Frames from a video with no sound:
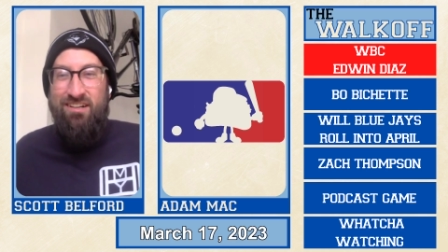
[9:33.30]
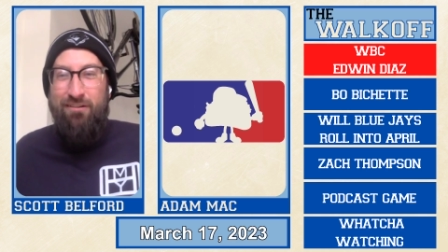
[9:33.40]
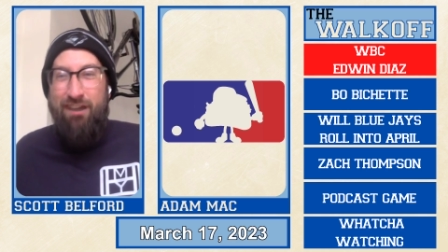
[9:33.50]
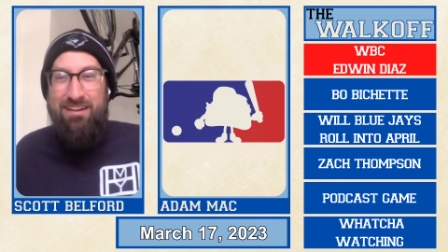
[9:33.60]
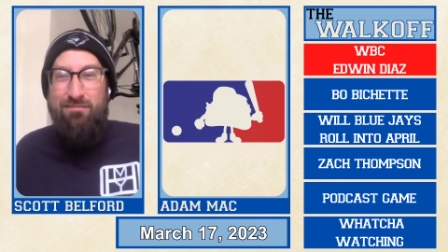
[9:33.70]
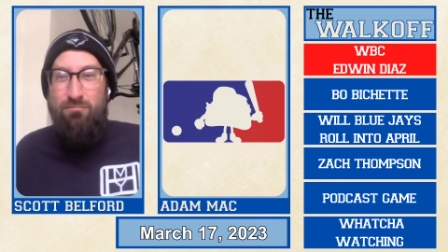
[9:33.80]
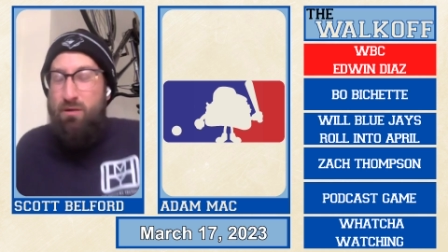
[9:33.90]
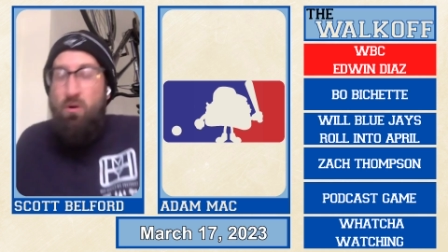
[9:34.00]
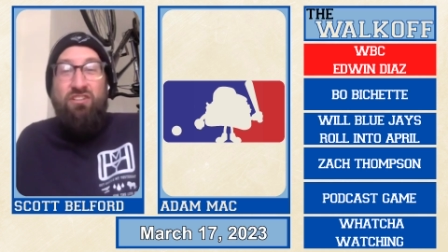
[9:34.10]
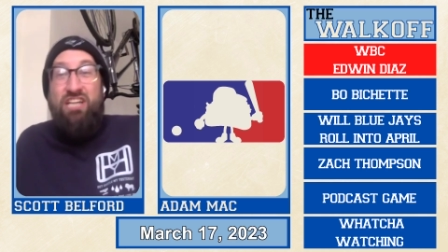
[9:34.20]
right?
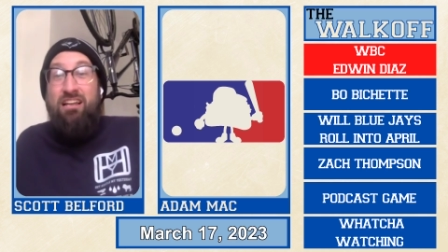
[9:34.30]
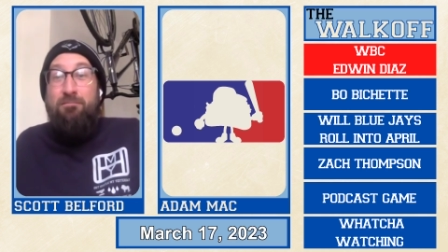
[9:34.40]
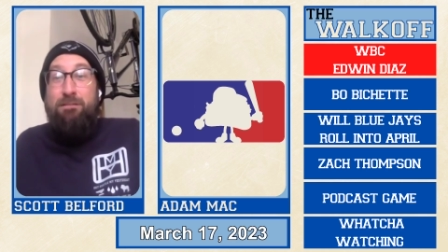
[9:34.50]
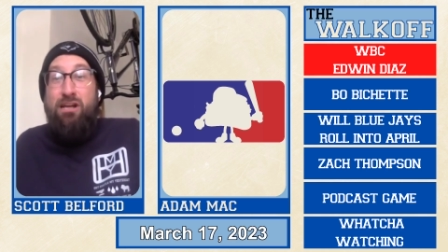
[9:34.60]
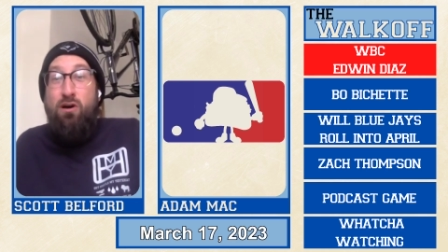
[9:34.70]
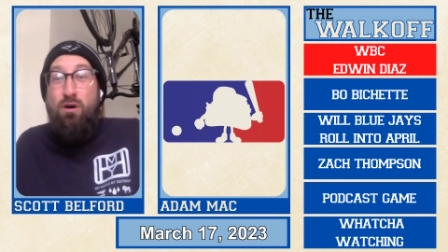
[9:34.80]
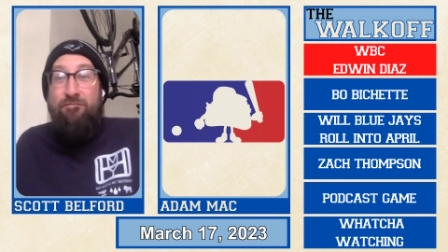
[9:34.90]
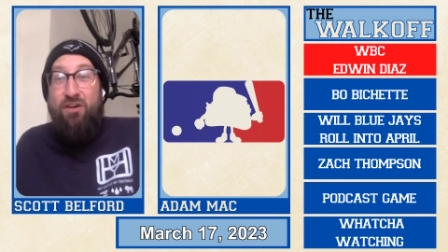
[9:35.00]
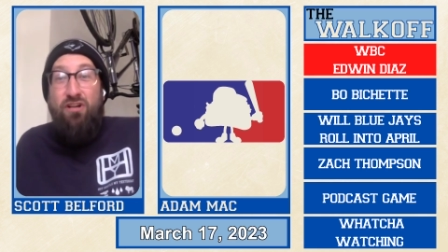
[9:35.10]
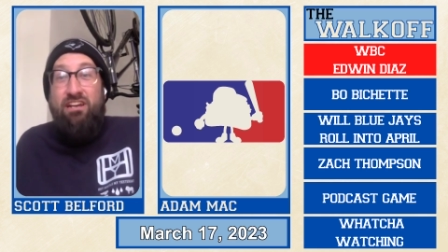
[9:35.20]
We watched Alek
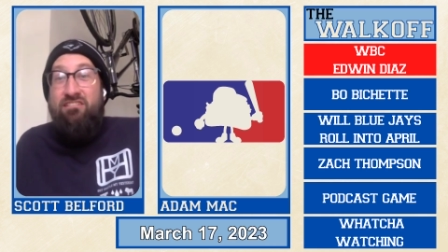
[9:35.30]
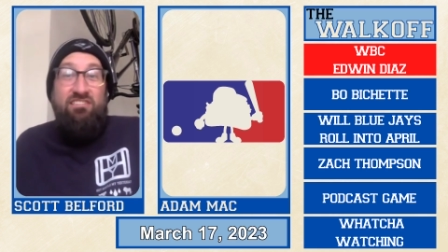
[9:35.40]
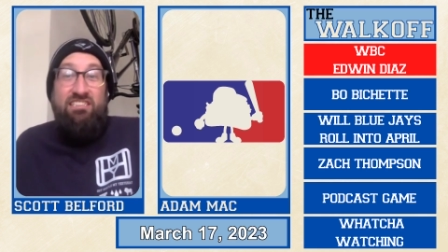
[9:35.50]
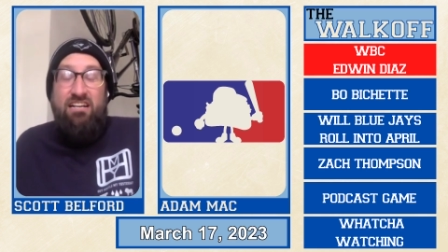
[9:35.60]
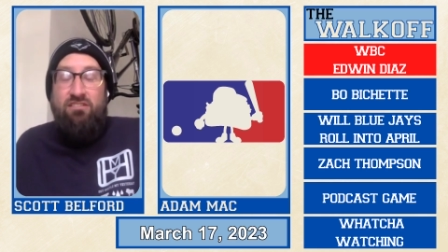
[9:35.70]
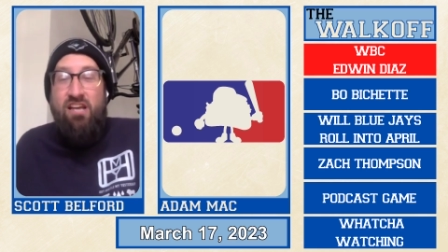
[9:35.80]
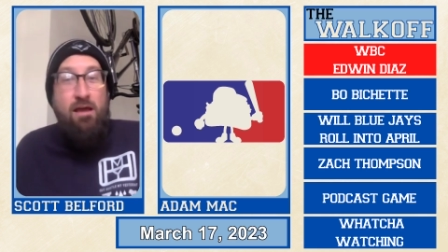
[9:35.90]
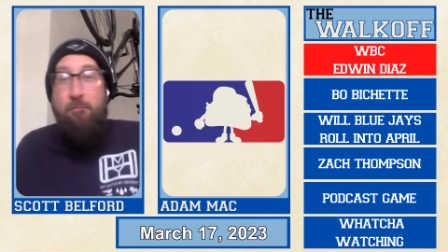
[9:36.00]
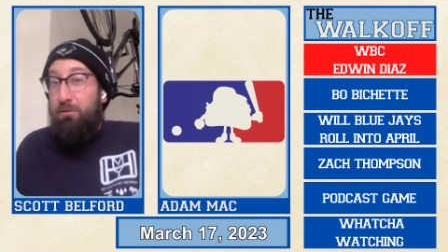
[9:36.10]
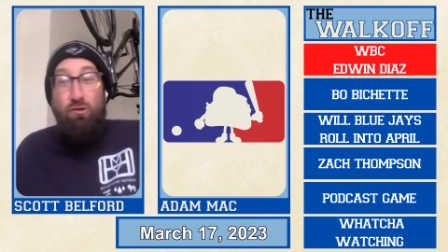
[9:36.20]
Manoah fall downstairs.
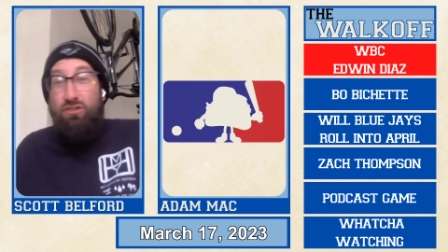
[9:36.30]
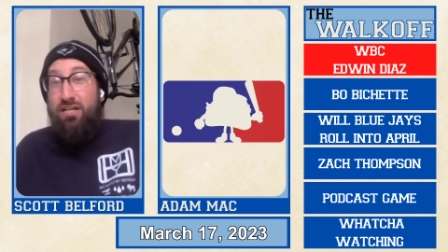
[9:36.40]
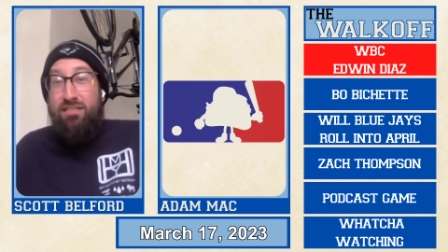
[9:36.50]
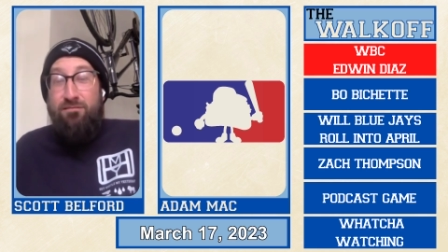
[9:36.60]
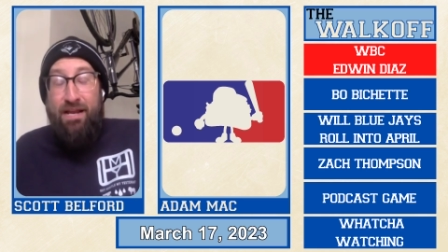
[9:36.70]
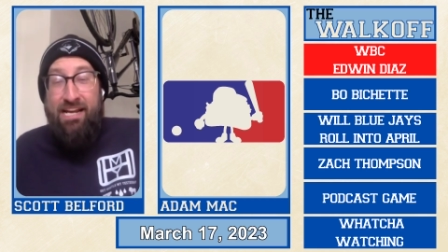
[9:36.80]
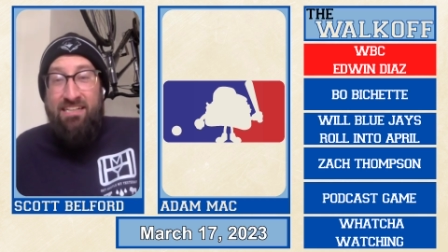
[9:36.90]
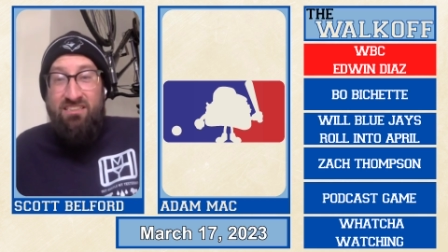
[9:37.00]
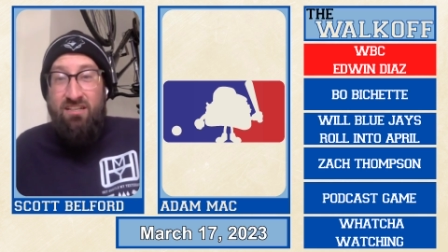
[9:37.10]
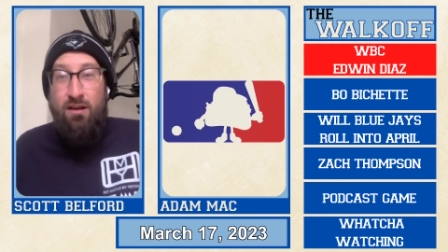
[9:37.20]
Blue Jays
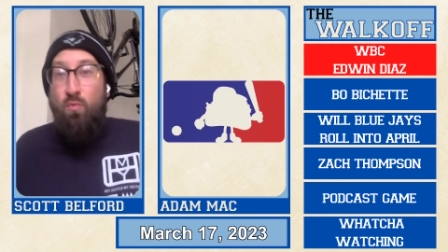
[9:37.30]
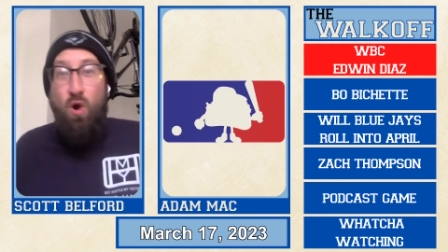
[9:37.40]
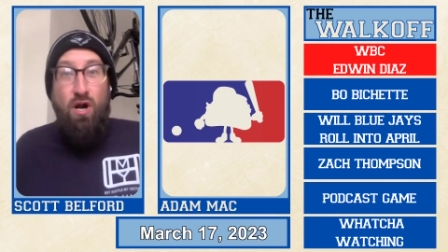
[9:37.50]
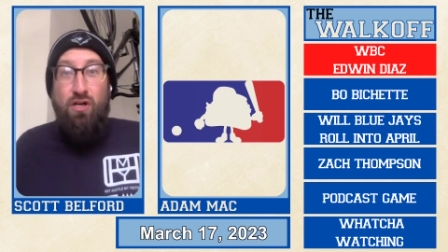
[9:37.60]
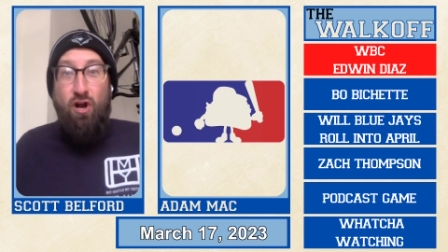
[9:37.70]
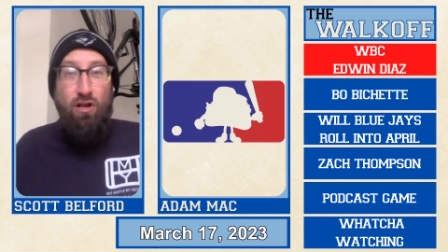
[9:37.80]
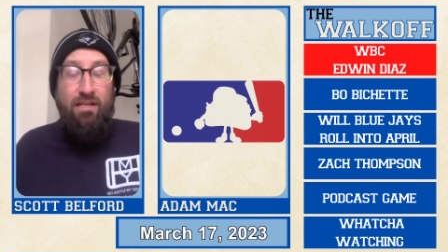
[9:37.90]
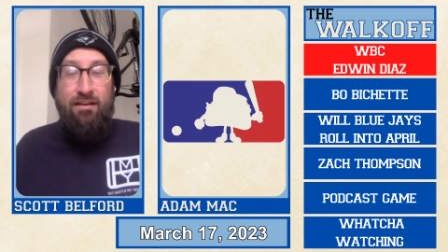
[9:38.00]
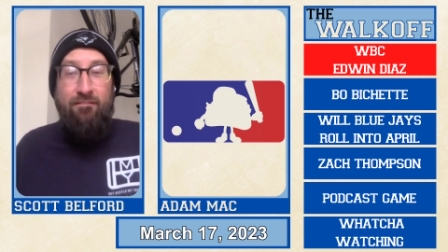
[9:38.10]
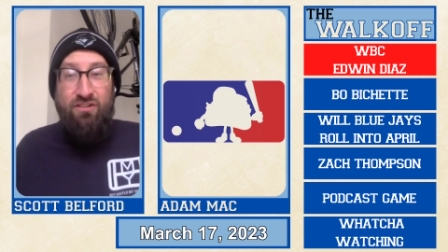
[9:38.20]
fans weren't
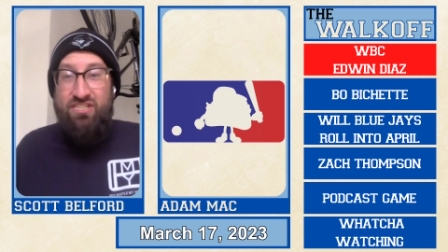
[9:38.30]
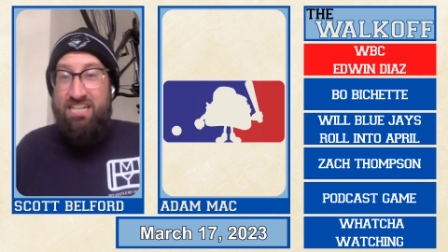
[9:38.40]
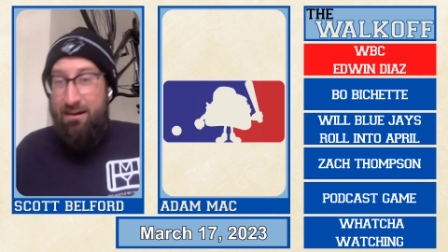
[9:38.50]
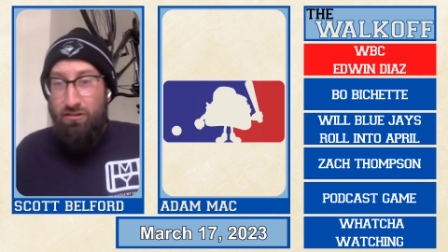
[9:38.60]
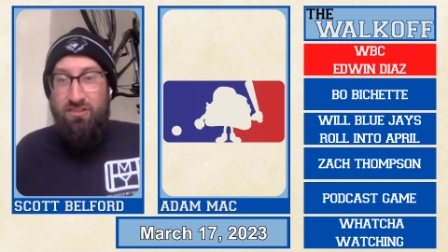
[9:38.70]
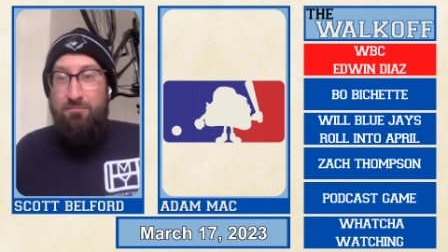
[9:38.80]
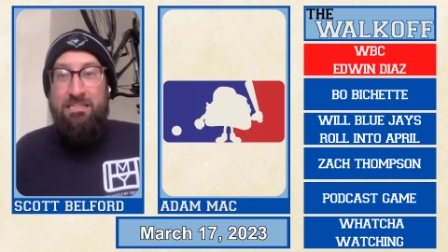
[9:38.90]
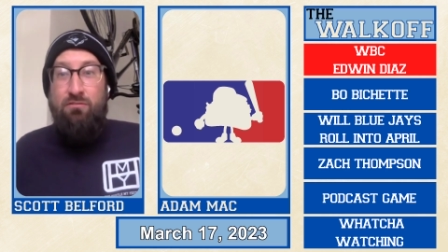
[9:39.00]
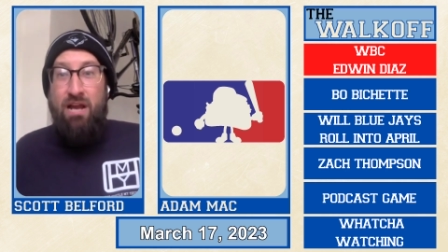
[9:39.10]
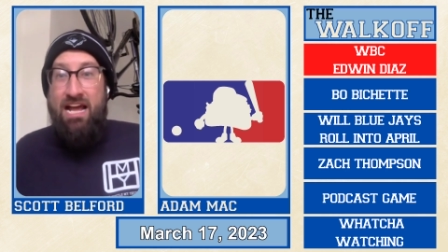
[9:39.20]
calling for stairs to
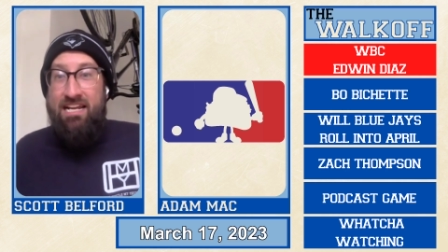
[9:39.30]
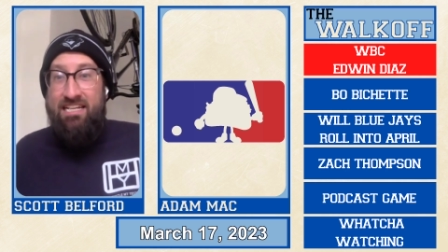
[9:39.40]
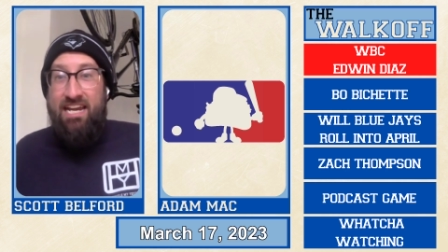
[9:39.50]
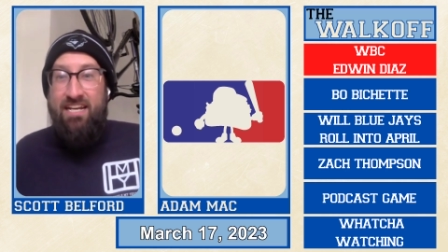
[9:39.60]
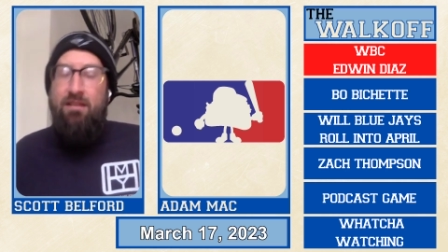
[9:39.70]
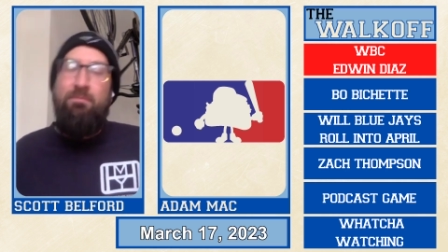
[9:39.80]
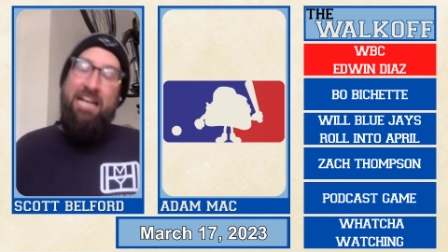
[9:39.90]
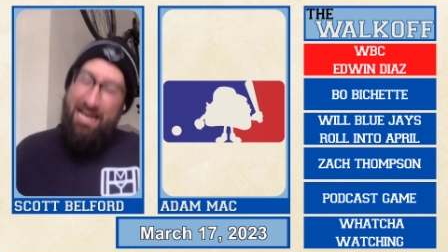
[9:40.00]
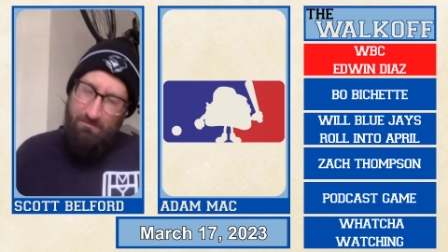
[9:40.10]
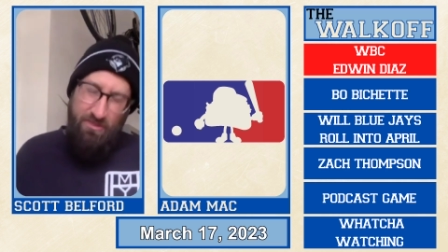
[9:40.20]
be eradicated. I mean,
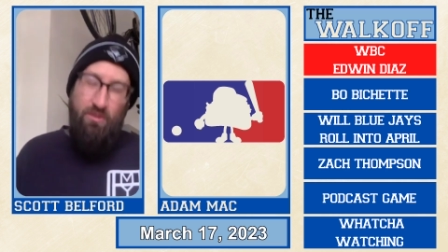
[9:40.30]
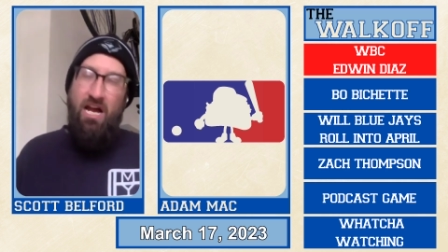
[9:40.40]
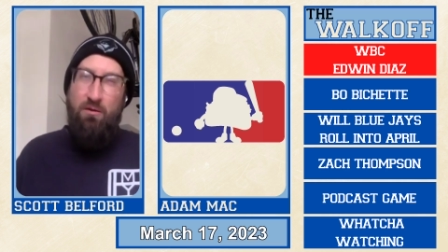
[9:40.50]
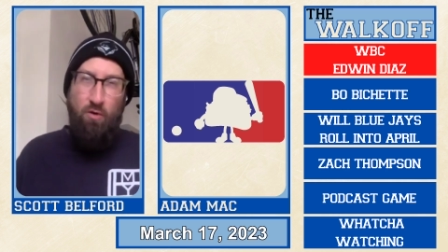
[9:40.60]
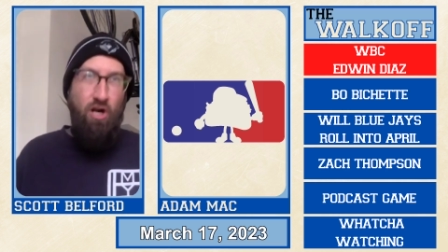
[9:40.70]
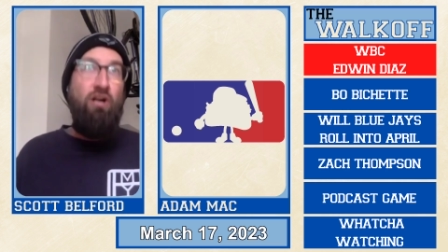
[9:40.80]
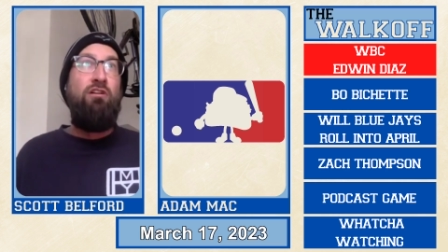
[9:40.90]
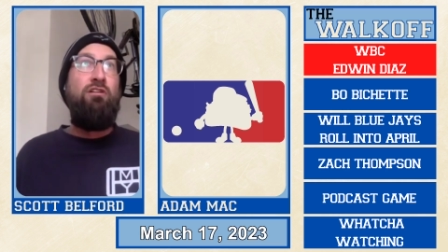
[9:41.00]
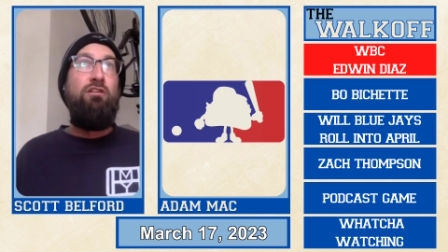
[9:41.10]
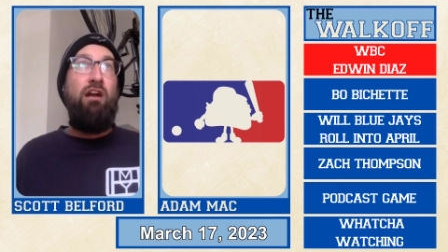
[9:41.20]
Adam, you and I were,
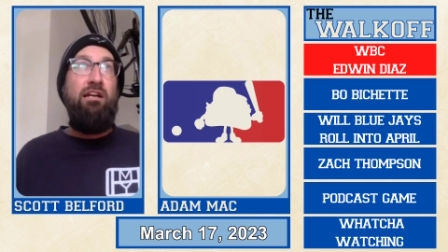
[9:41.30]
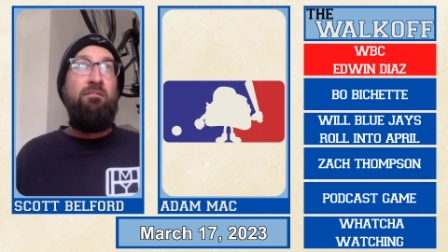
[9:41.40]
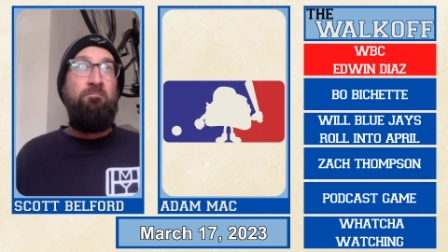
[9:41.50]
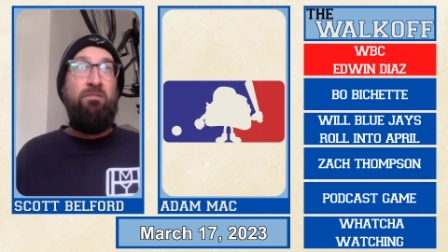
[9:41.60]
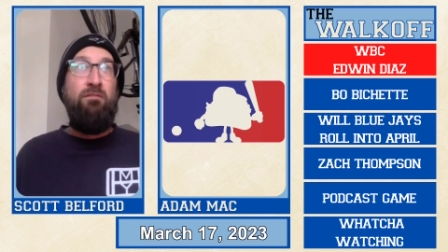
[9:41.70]
right?